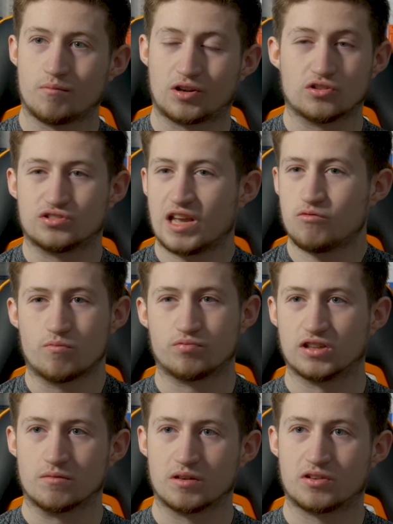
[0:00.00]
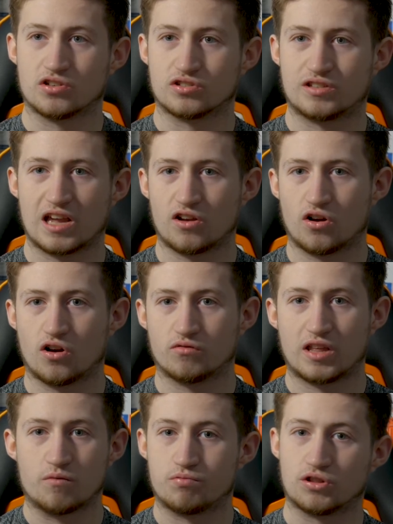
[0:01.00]
Because they won't believe me, because
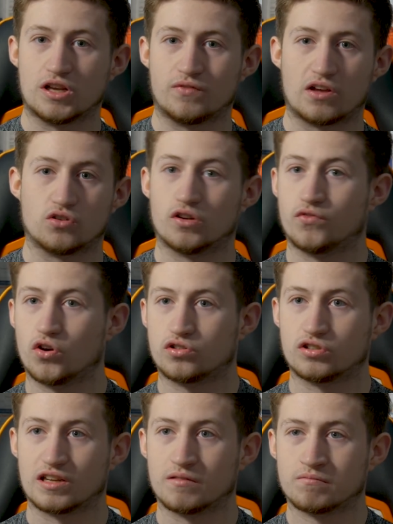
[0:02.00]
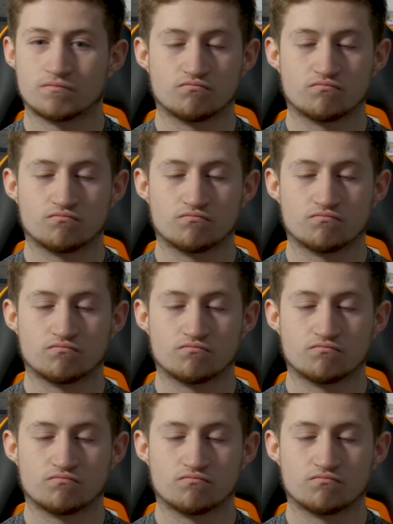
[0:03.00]
they believe that university,